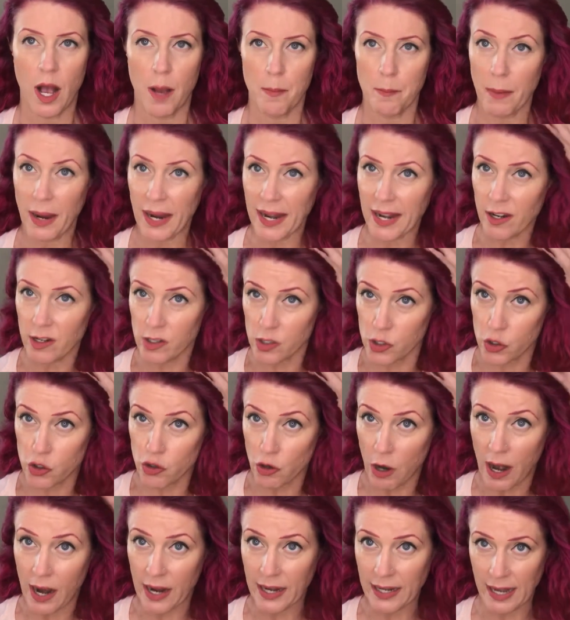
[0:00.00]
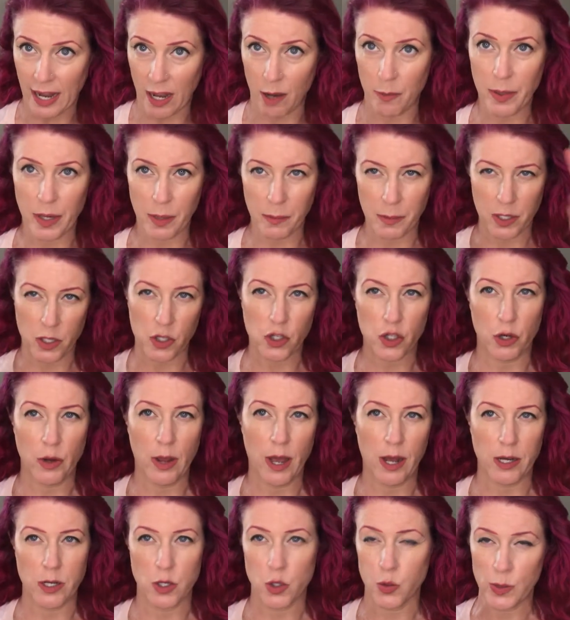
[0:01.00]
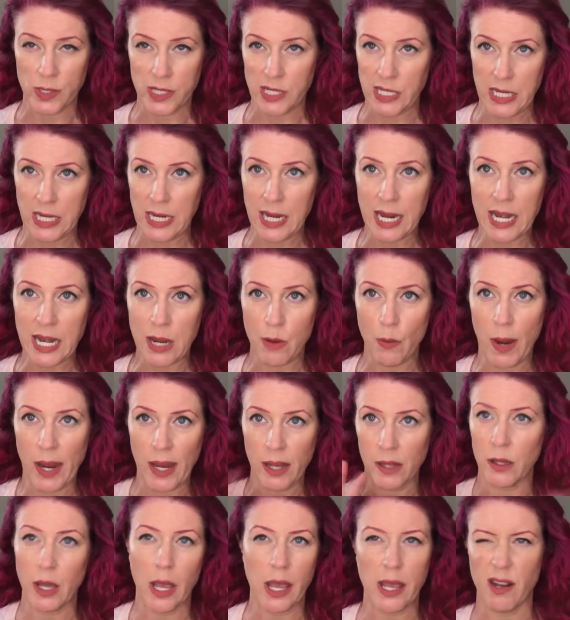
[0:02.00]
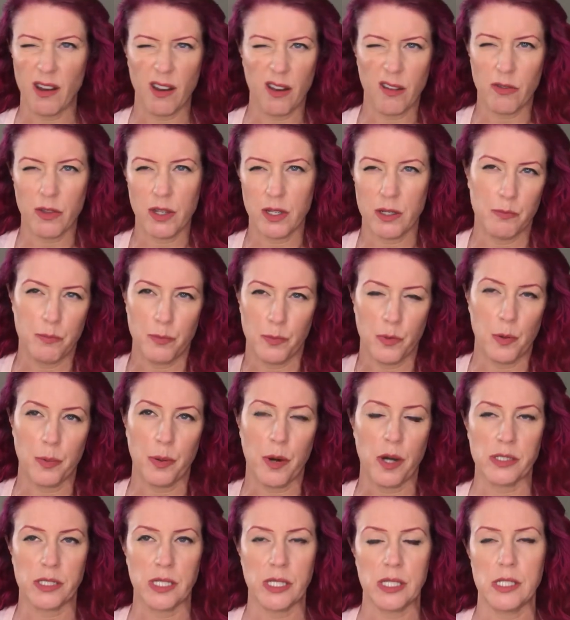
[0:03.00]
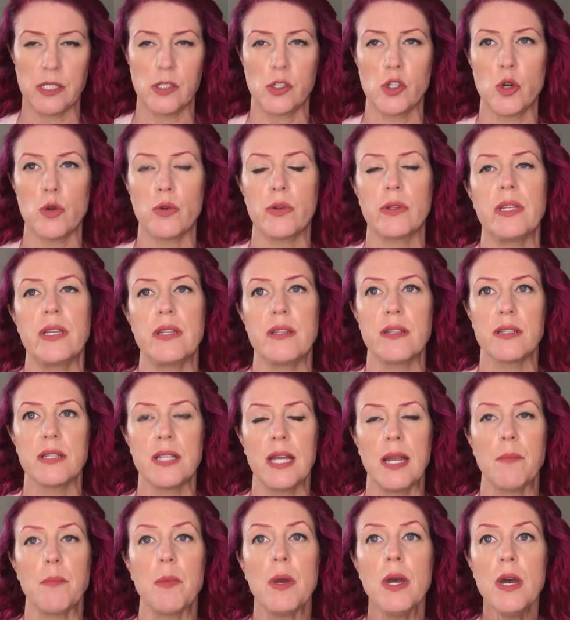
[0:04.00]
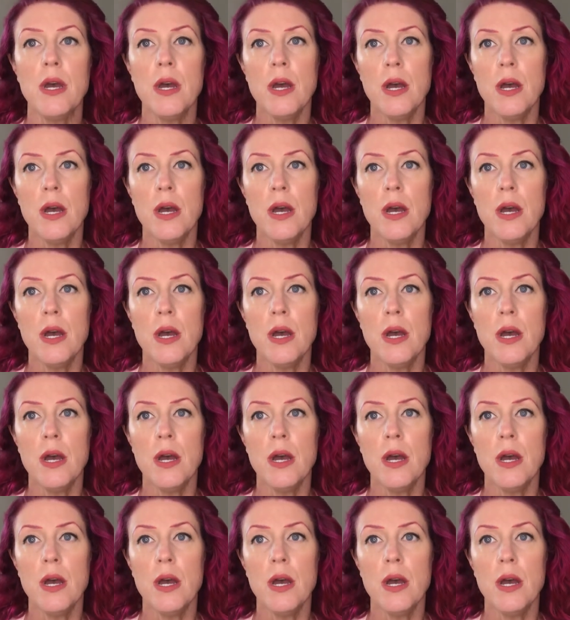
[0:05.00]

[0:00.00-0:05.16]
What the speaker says: My hair is dry now, but I'm gonna show you how to twist it anyway. The process is totally the same.